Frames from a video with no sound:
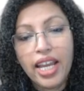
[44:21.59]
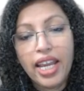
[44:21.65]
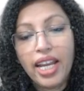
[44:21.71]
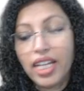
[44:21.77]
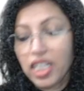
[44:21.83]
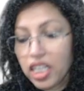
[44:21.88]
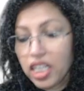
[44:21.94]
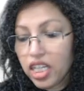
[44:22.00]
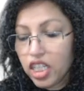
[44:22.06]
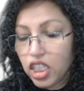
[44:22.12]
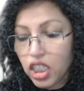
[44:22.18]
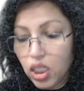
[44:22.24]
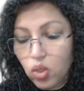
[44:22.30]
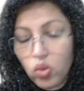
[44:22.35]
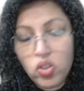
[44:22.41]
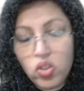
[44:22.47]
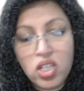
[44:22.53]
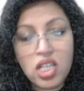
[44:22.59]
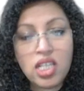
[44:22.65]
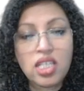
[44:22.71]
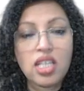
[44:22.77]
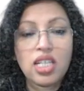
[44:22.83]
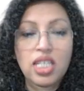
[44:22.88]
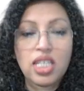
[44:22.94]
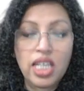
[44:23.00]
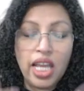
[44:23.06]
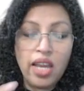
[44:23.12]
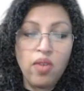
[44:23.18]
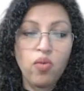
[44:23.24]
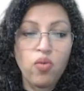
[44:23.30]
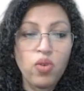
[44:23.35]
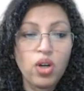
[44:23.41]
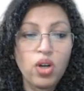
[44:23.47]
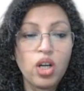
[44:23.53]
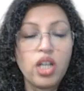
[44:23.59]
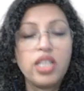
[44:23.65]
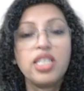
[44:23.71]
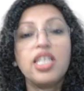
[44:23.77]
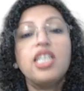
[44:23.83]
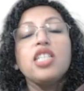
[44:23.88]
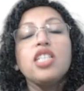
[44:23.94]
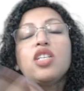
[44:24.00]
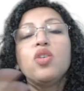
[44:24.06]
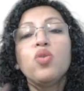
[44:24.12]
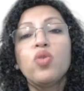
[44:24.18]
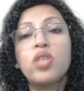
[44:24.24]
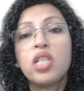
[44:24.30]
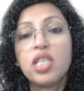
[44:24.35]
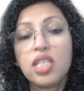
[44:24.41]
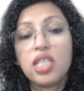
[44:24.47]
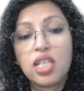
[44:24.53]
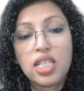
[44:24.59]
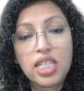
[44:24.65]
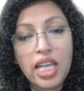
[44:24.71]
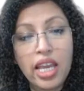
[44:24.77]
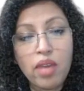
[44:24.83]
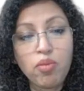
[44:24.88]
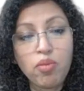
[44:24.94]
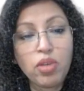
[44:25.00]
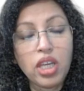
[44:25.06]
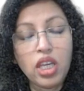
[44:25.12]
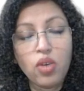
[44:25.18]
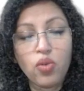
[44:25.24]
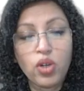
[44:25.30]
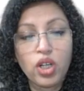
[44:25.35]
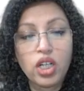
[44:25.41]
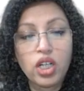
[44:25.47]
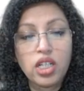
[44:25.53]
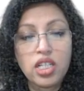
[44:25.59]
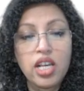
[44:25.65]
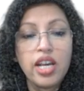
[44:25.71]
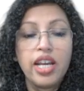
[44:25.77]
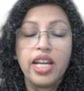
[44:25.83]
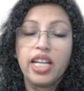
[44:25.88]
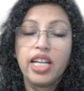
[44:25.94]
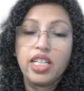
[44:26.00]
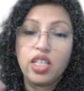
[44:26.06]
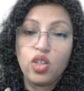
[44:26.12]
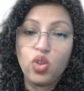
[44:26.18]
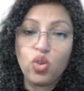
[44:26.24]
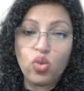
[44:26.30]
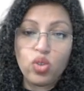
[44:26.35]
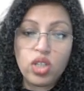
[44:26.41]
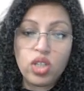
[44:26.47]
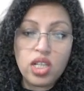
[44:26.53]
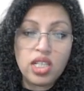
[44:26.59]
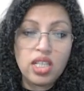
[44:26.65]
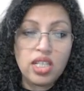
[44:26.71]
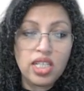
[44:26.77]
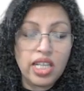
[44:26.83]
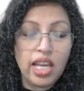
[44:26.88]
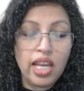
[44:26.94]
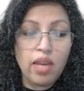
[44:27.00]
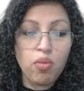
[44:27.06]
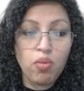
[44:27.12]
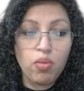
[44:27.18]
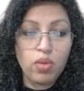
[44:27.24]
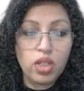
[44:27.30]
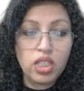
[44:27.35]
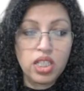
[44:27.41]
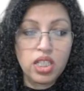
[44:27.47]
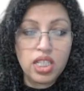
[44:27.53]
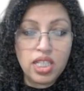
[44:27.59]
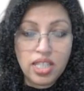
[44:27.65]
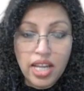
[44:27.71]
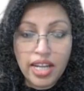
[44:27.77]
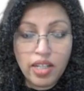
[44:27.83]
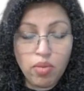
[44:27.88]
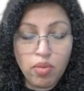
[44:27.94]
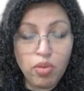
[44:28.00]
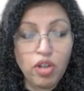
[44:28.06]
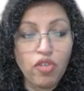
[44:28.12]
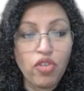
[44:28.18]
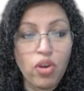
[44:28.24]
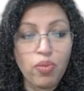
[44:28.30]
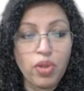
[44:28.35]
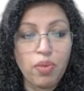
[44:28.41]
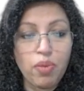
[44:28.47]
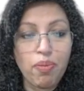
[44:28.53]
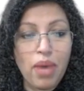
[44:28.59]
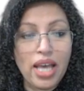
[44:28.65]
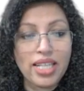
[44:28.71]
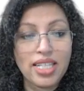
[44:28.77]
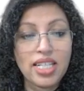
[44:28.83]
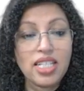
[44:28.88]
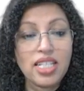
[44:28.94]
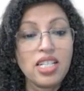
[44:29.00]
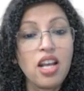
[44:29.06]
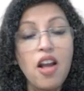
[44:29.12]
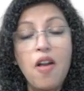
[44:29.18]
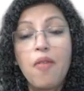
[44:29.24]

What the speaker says: It uses the same words, it uses the same keywords, it uses the same statement from the passage,